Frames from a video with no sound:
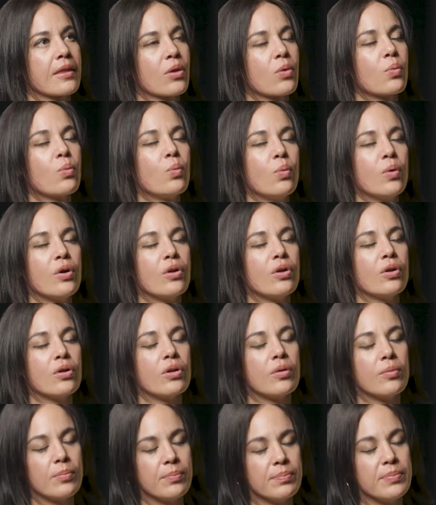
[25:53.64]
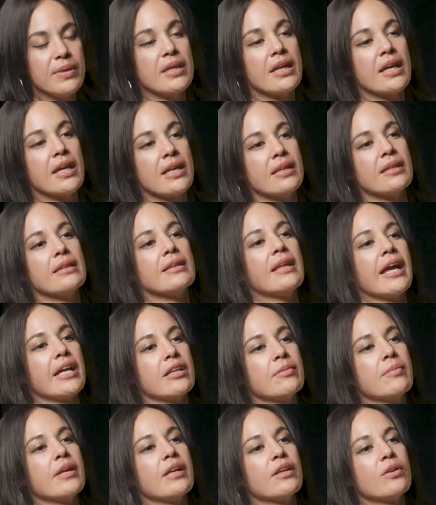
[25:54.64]
will be in
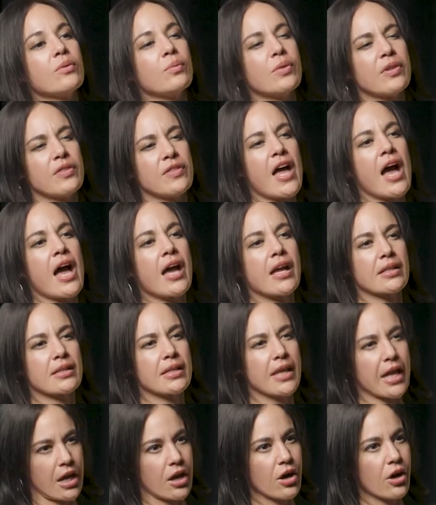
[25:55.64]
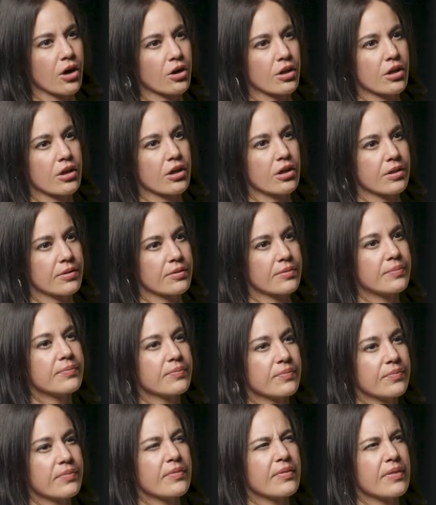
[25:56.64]
alignment with that care.
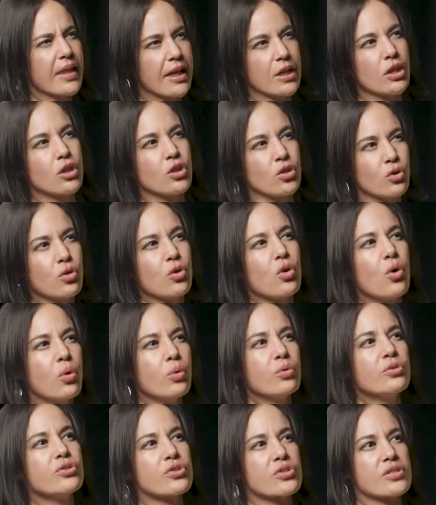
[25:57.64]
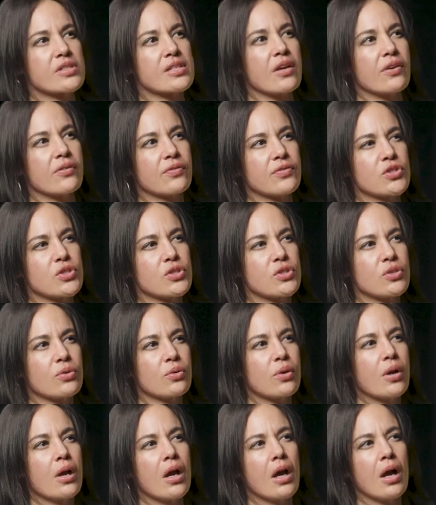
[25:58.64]
Like, you'll hold yourself to
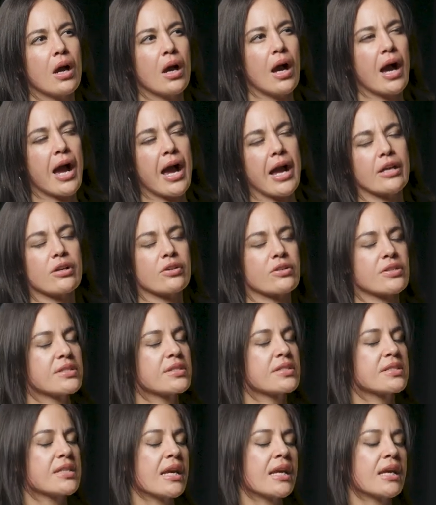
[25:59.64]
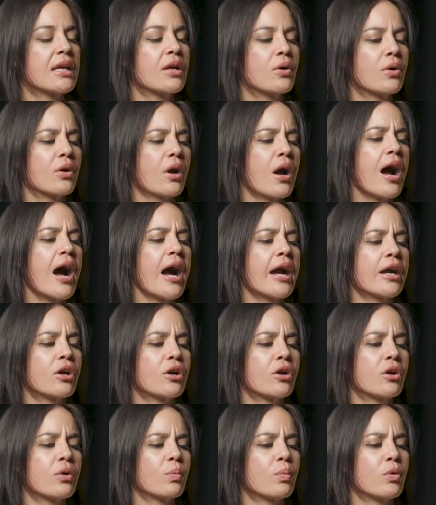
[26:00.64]
a higher state or a
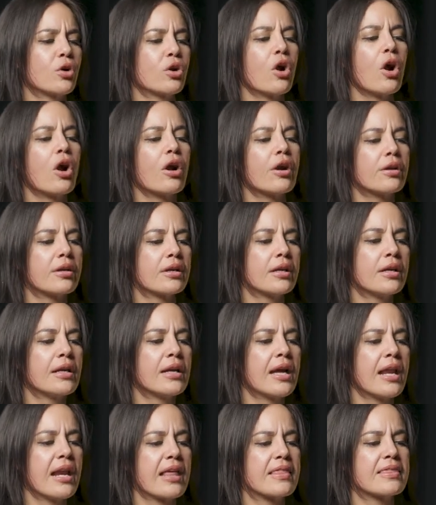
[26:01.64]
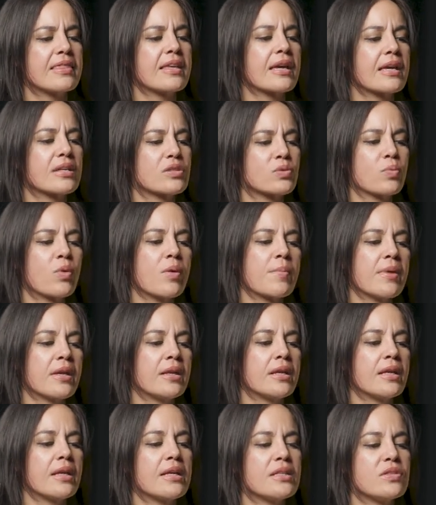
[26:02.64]
higher regard. And I think as
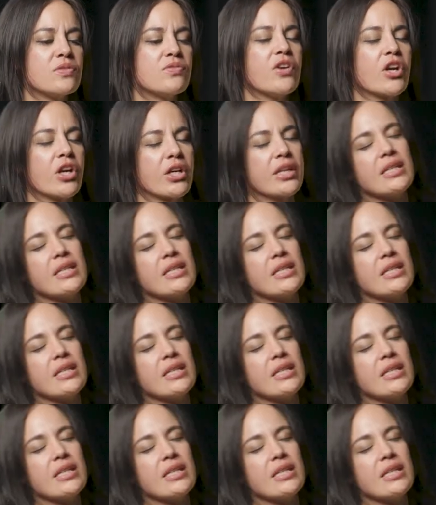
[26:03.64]
women, it's very